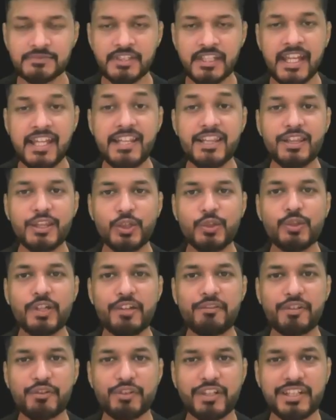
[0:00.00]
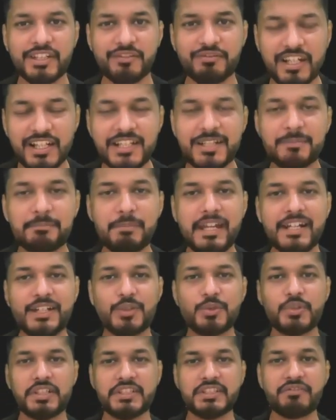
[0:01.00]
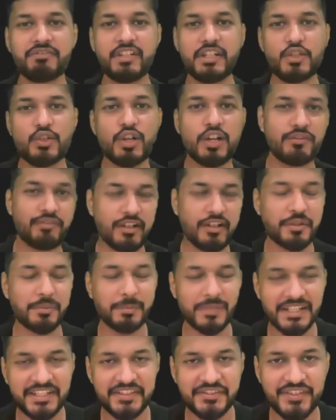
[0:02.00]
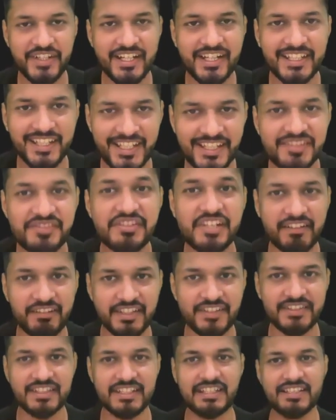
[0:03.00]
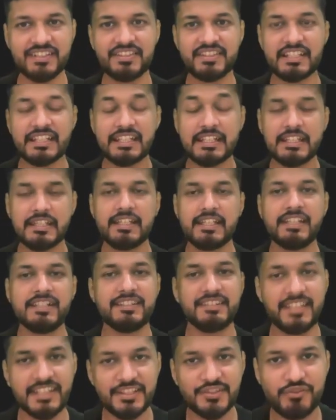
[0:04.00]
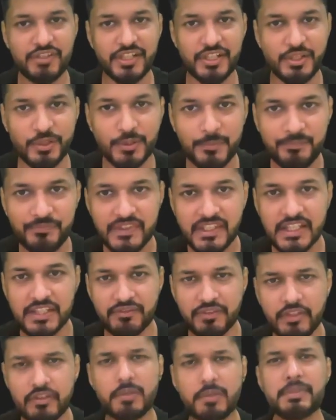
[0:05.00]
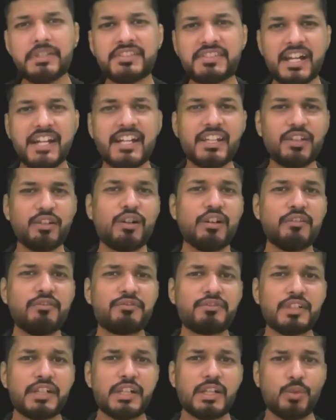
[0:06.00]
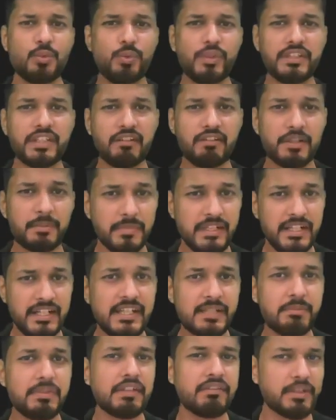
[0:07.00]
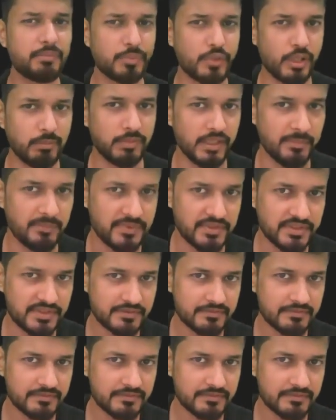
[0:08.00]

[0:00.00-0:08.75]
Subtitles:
Hello everyone, welcome back to another video of our multi-threading in Java series. In this video, we will be starting off with our medium level problems.